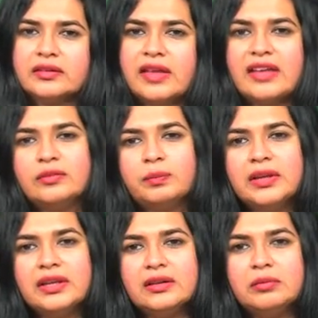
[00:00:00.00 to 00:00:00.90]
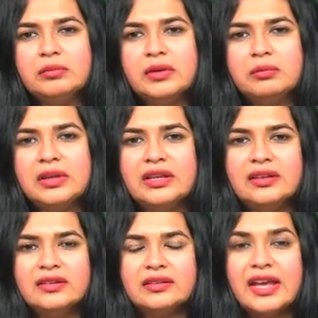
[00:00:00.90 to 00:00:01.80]
Thespian
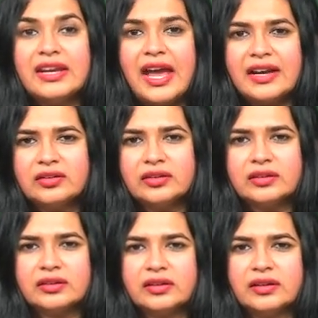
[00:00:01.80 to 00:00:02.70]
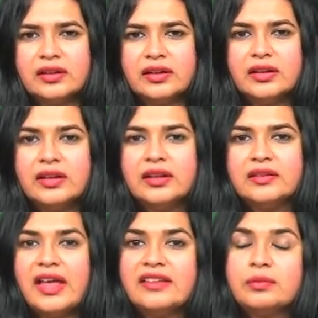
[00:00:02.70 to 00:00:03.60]
means an actor.
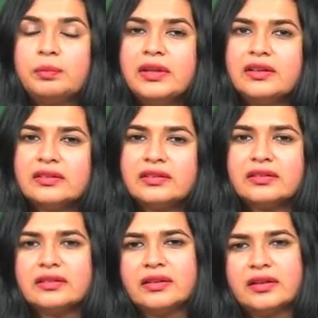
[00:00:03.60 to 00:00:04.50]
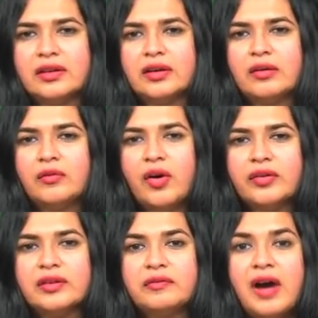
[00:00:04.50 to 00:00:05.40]
Thespis
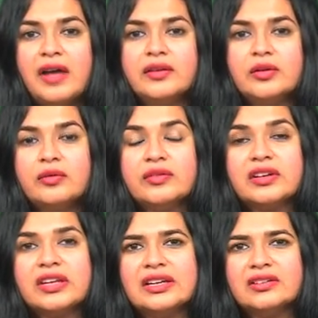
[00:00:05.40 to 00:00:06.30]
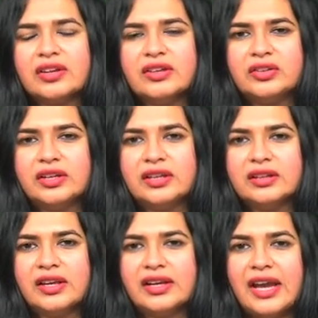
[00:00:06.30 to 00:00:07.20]
was the father of Greek tragedy,
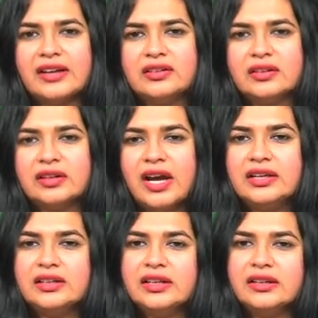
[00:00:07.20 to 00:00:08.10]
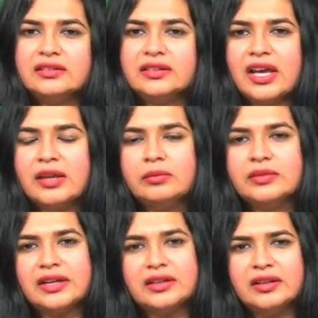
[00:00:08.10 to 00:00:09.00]
an actor, until his time,
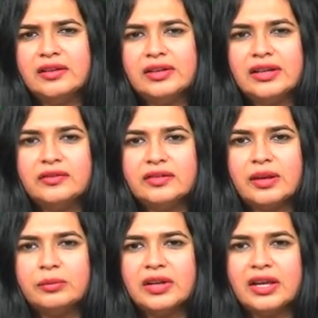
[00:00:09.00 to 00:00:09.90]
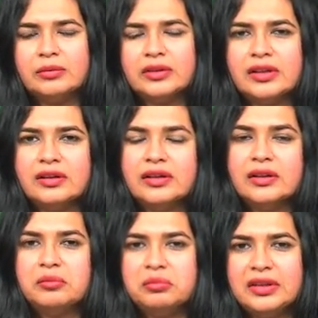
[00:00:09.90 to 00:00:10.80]
that he lived sometime in the
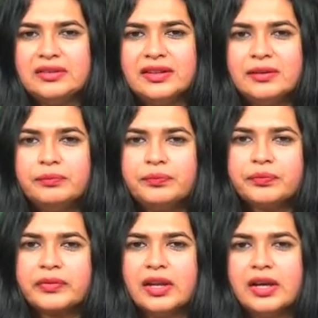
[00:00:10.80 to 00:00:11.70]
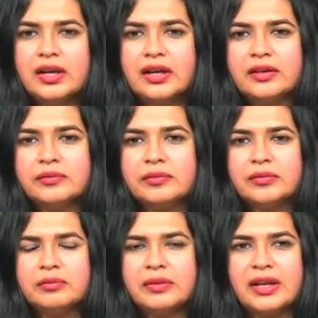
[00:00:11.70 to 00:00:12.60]
BC,
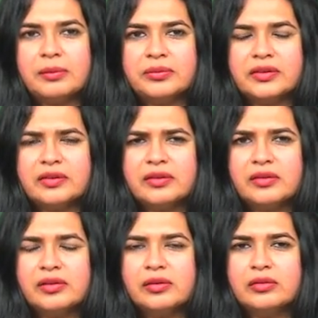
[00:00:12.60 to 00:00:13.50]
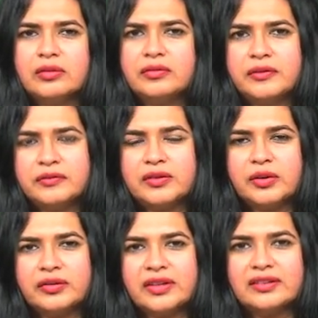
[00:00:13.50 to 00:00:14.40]
perhaps 5th
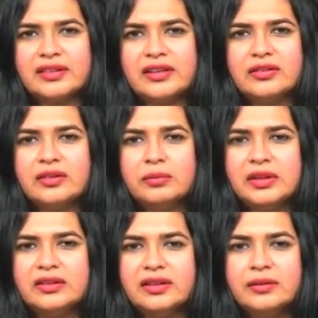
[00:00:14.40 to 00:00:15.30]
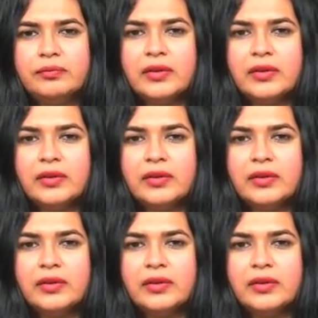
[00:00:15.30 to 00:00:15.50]
or 6th century BC.